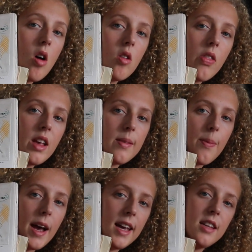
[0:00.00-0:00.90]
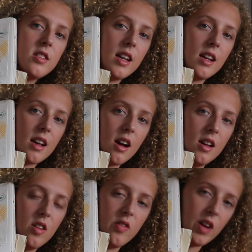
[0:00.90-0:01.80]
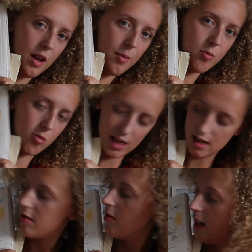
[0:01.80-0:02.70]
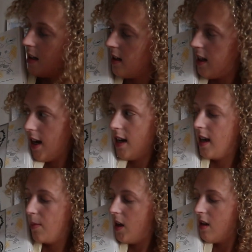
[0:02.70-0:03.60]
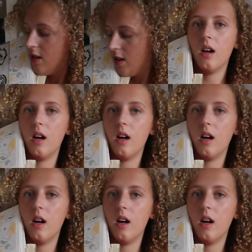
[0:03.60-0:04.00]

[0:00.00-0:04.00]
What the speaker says: on this page, and I kind of reiterated that image.